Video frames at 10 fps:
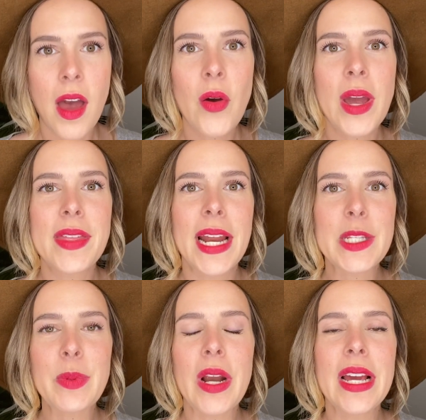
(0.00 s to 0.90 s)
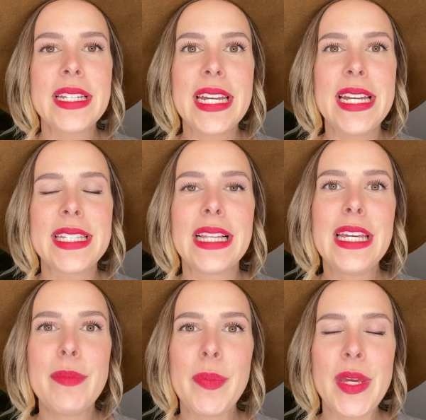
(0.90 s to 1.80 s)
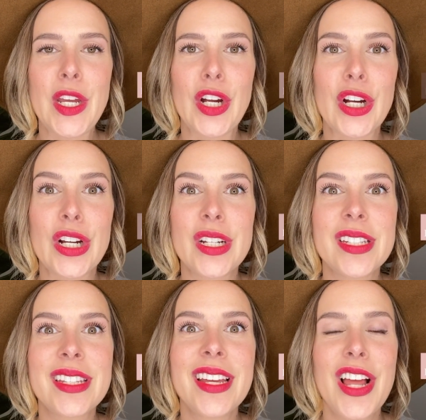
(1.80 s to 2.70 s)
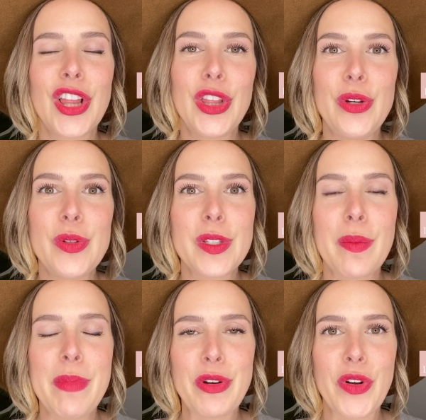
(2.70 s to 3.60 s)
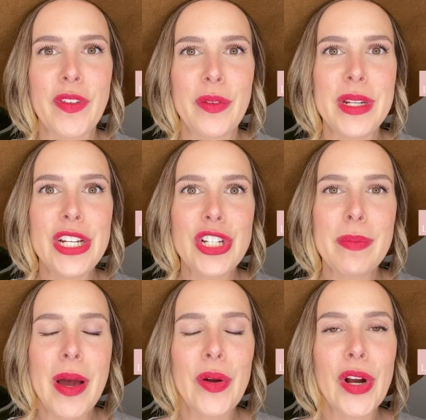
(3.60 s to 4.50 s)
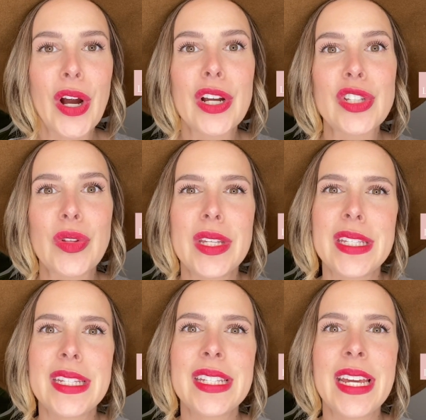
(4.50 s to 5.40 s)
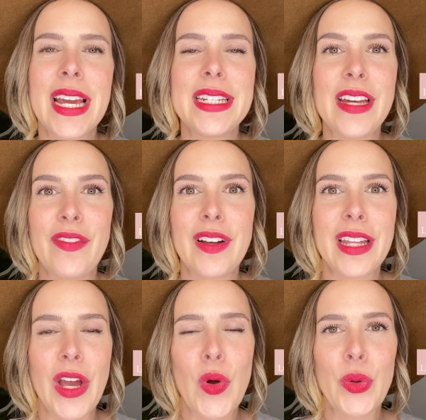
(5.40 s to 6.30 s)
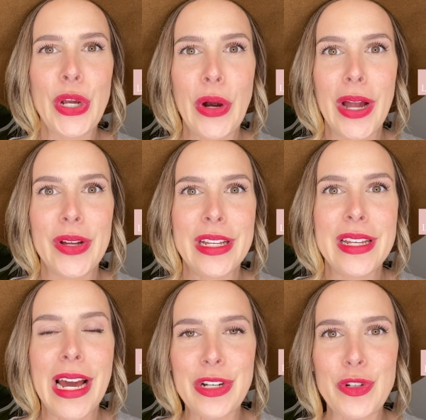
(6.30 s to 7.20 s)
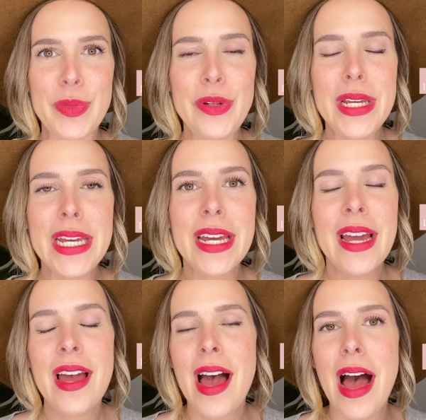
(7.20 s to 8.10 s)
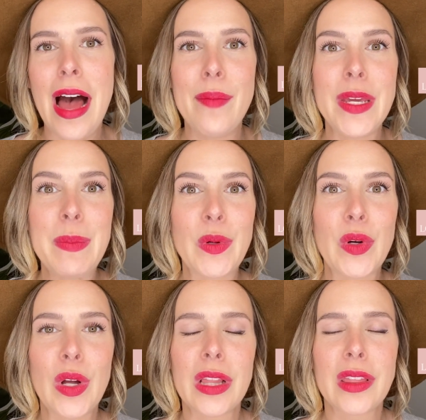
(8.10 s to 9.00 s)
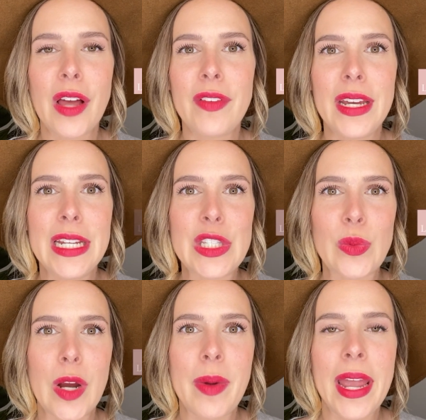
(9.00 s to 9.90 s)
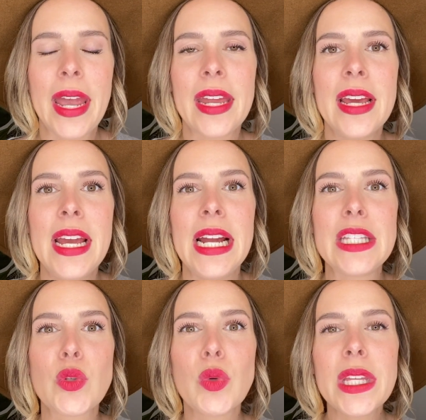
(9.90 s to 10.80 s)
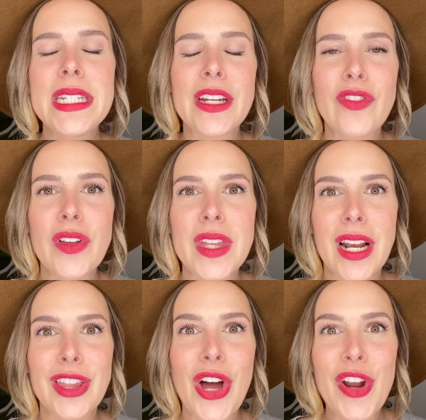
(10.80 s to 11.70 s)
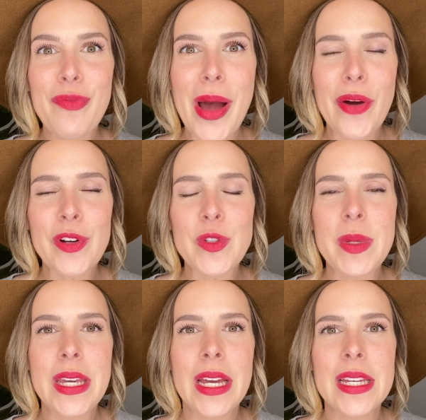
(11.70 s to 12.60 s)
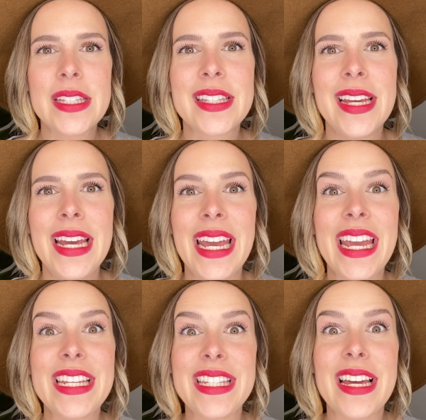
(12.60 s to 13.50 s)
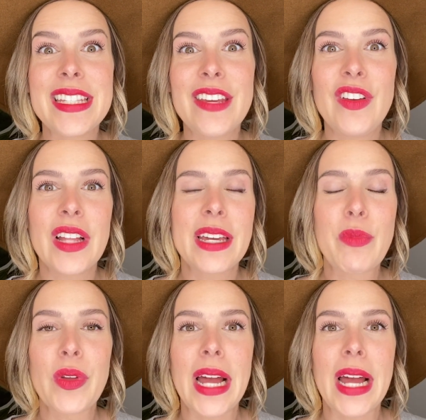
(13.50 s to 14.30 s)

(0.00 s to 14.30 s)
Okay, the next product is Alima Pure's Loose Mineral Foundation Powder. So this is like definitely a holy grail in natural beauty. People love it and swear by it. It's really different than a lot of powders because it does give you like more